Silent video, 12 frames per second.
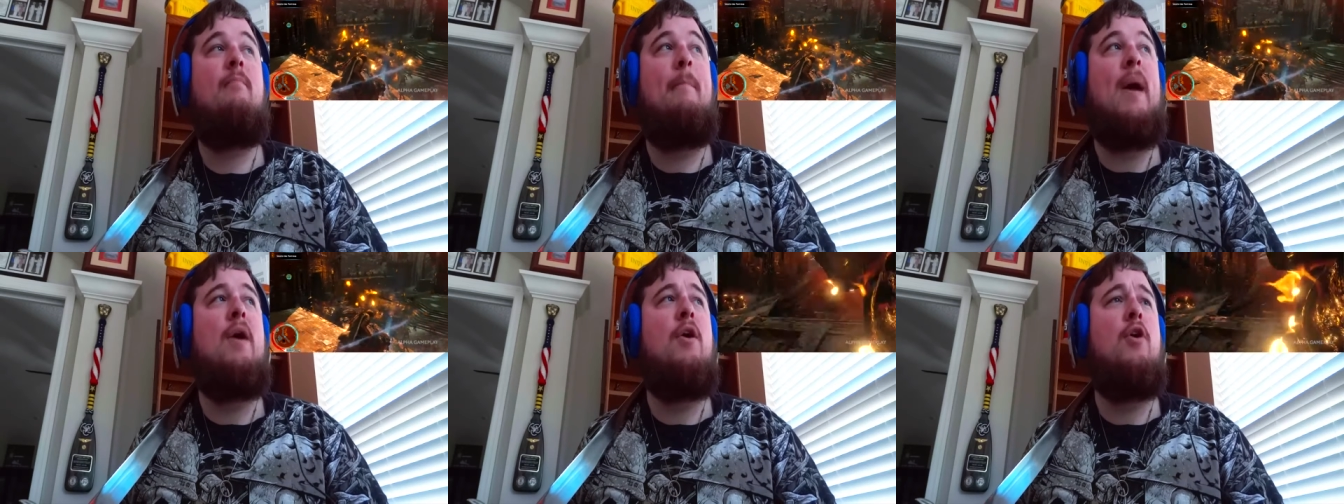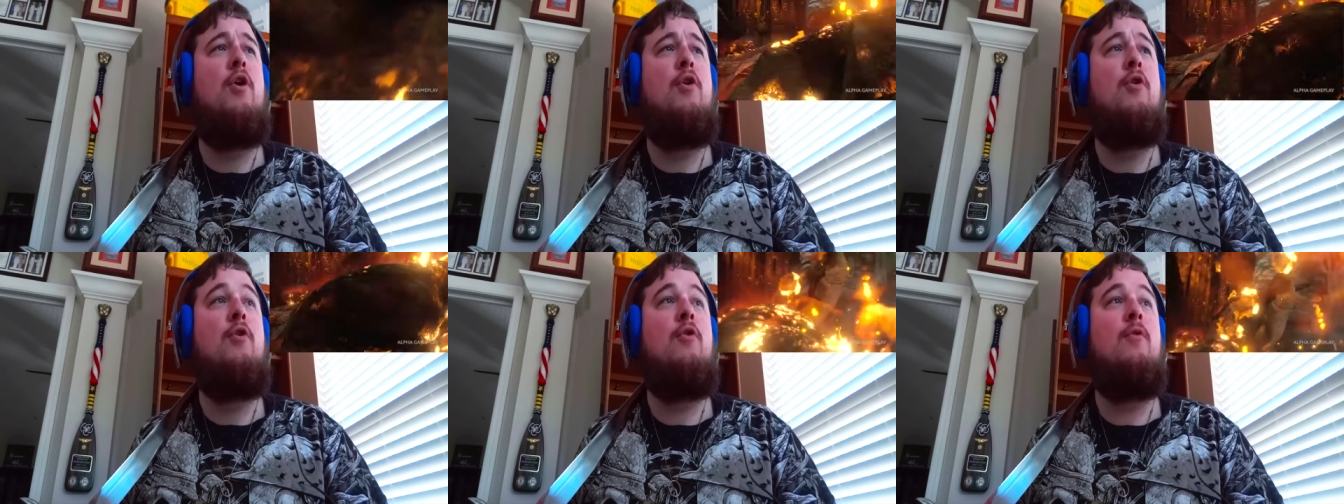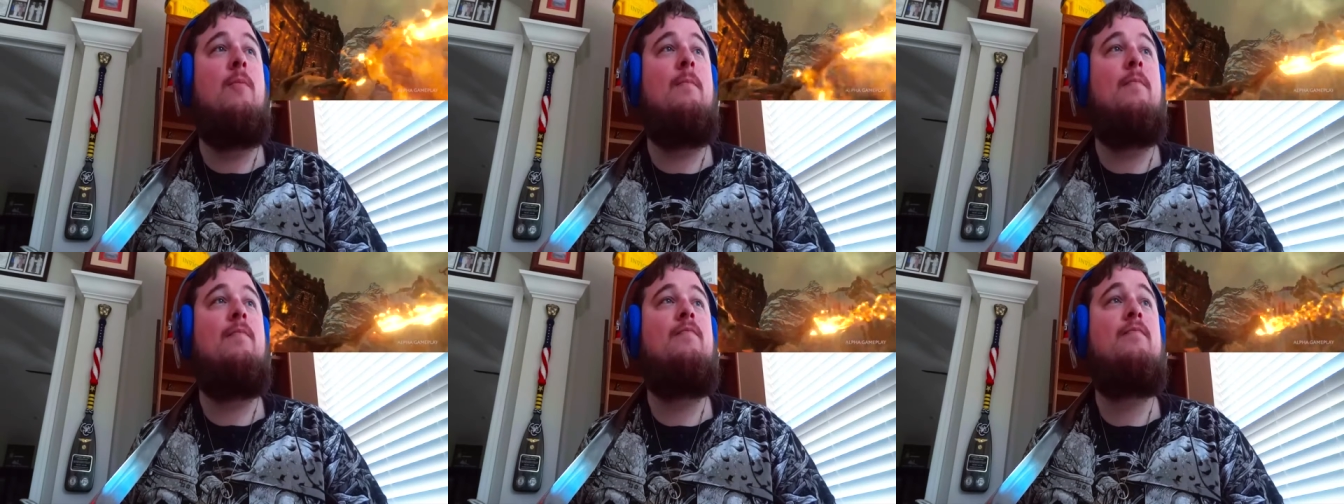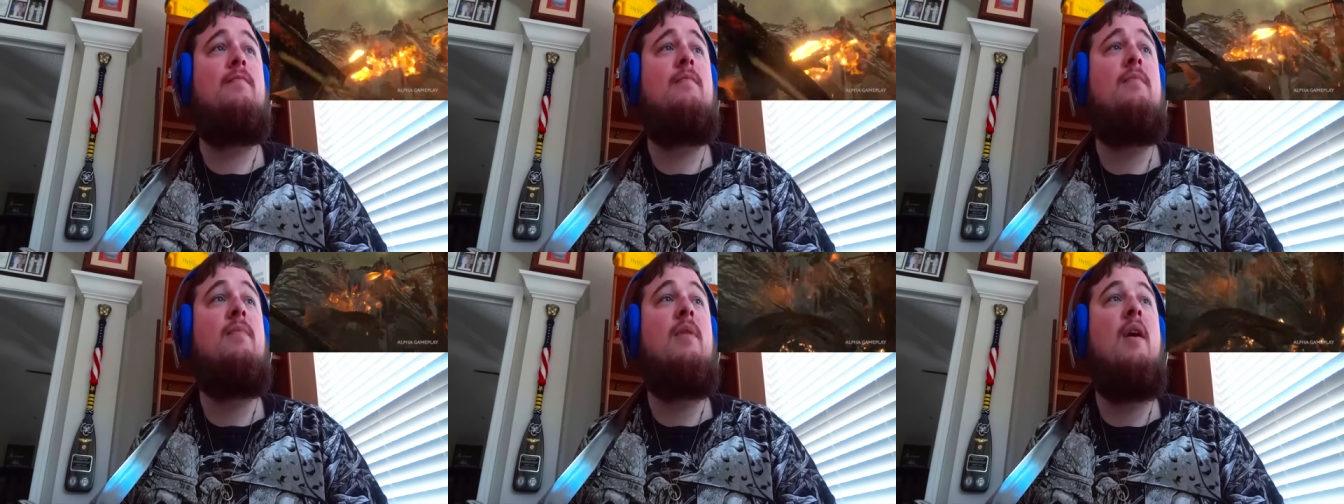Boom!
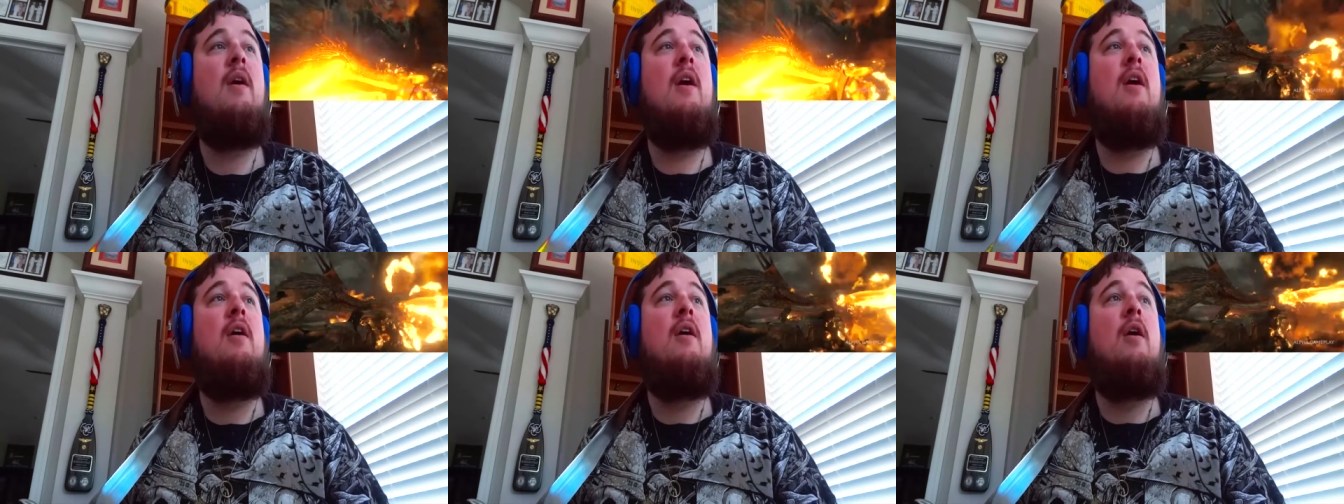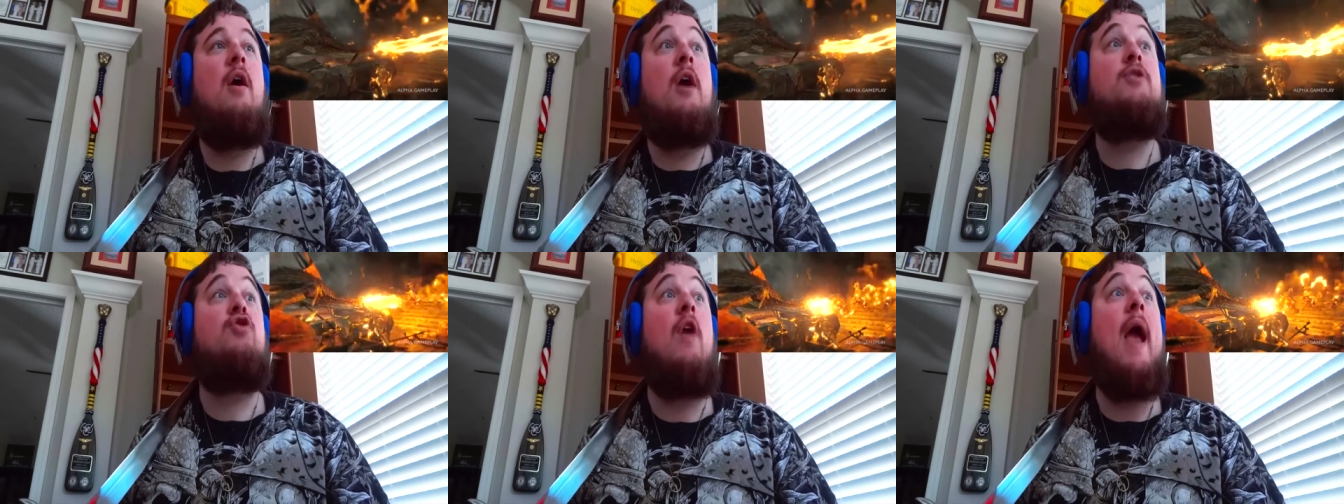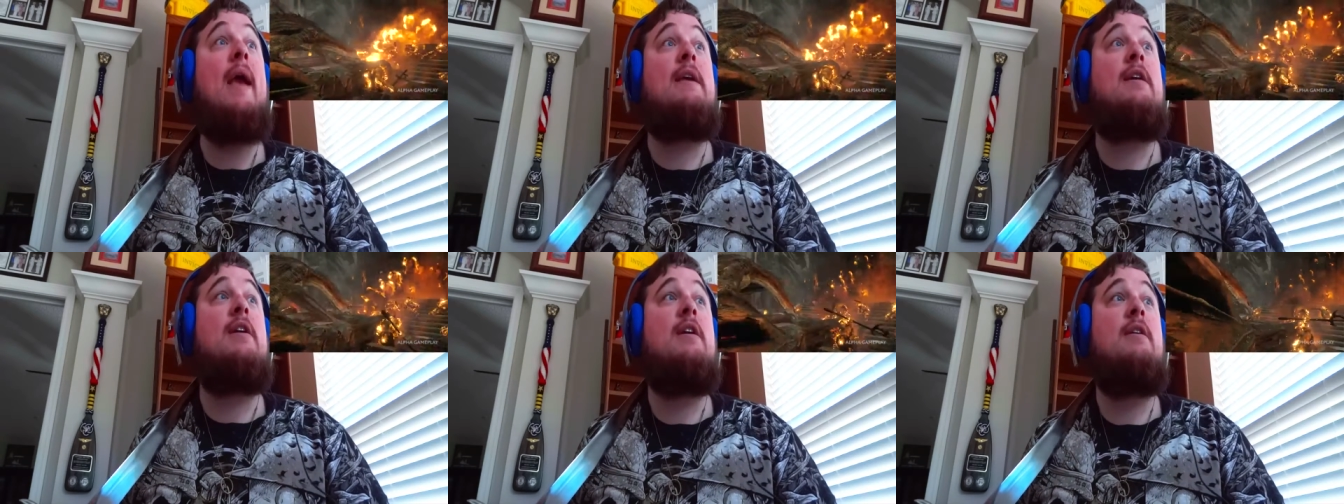A drake!